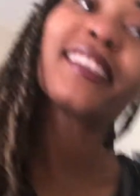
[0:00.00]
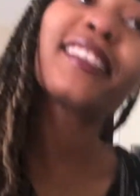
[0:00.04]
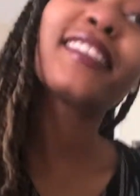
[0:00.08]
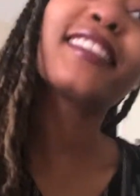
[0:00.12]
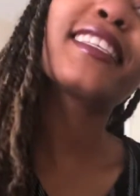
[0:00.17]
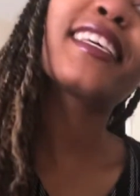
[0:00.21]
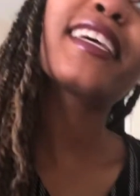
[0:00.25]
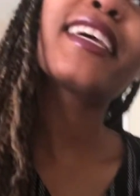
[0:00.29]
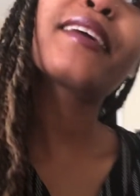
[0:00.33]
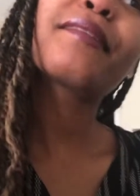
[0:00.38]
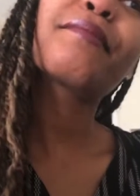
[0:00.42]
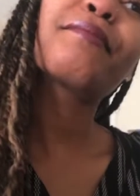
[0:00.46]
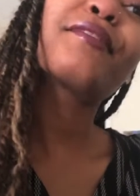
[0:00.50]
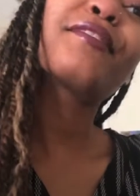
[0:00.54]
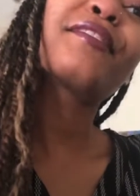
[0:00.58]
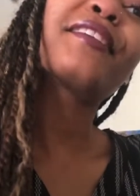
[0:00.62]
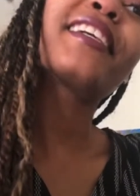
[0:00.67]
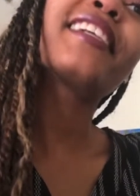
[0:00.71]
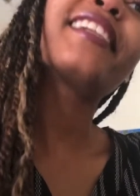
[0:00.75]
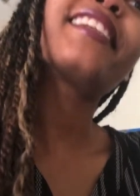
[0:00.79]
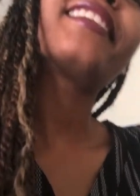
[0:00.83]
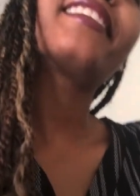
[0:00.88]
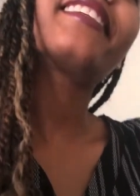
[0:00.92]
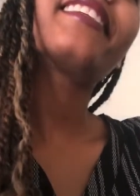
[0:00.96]
this camera
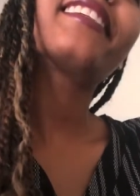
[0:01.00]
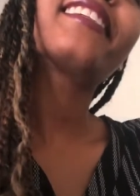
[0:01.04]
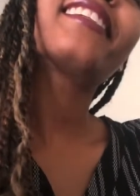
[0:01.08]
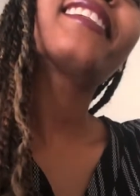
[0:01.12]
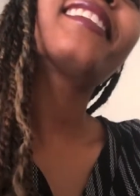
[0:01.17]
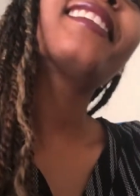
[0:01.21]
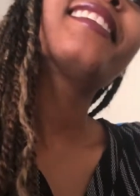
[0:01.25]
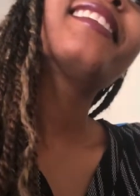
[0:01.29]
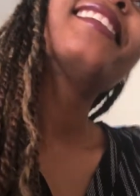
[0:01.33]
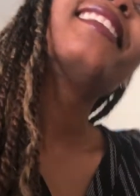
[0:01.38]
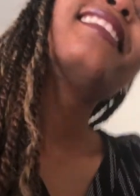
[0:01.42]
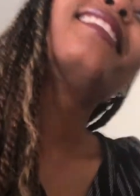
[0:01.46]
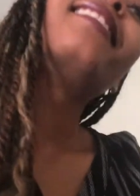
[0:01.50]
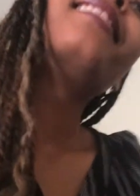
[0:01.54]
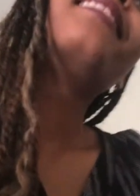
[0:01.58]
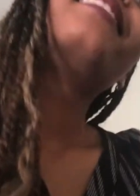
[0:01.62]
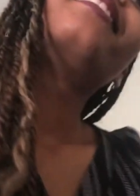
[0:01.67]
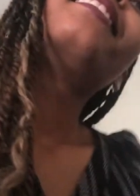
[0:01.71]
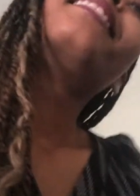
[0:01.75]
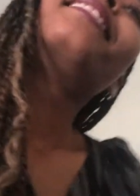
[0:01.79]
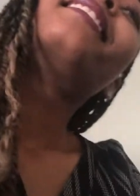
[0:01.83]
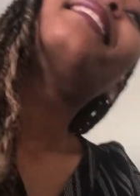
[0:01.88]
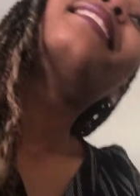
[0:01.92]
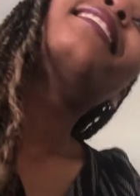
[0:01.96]
right here.
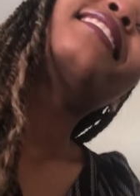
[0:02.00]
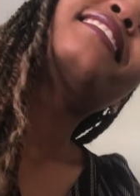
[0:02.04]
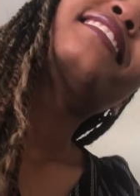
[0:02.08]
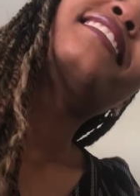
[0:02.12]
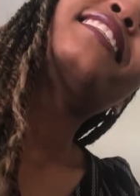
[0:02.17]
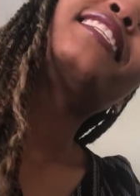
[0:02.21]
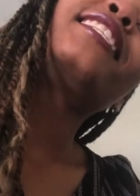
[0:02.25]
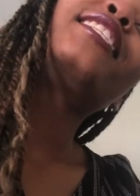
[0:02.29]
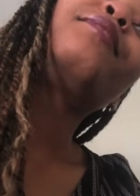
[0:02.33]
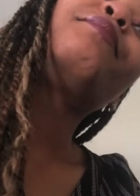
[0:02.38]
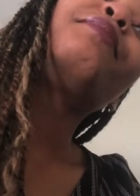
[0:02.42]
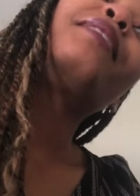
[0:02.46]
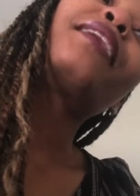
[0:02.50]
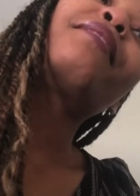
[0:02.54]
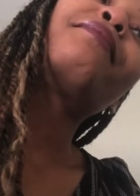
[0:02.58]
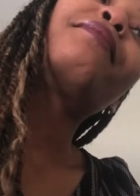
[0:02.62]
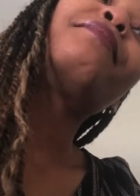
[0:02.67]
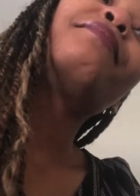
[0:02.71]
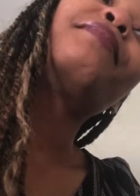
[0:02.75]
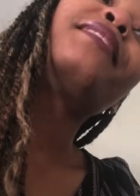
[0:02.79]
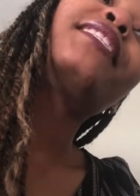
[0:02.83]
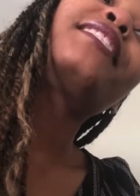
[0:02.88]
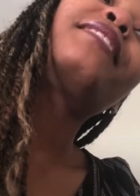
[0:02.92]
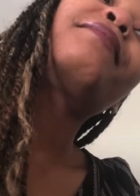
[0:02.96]
Because you probably
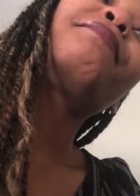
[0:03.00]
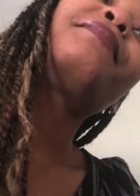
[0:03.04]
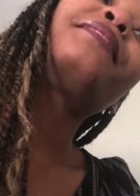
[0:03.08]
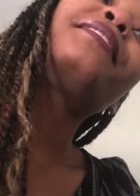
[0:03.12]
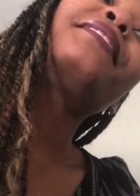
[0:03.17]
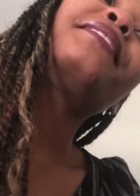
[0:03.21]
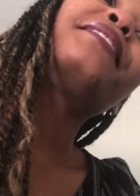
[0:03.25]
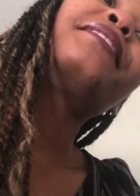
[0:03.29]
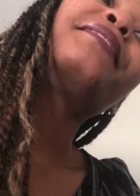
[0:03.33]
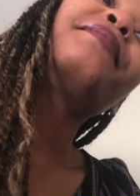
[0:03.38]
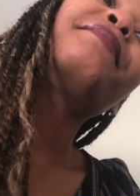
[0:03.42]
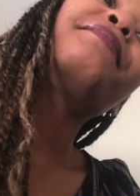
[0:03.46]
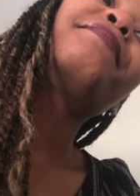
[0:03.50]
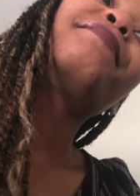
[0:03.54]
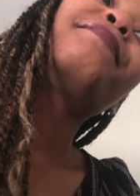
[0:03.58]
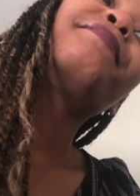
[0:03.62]
messed me up.